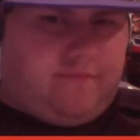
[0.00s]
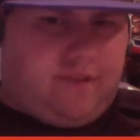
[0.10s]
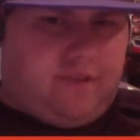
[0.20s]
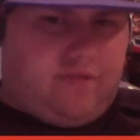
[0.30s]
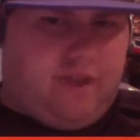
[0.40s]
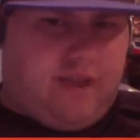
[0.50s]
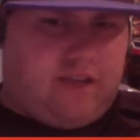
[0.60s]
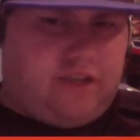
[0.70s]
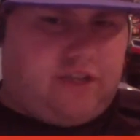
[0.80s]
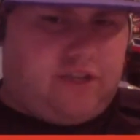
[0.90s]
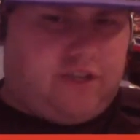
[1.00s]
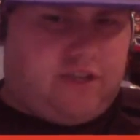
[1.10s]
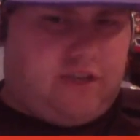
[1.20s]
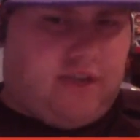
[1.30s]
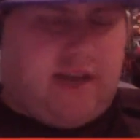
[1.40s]

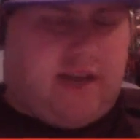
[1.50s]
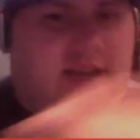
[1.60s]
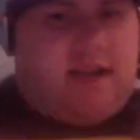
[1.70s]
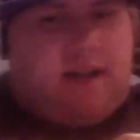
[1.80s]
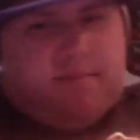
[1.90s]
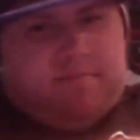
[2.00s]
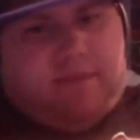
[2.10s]
reg.com.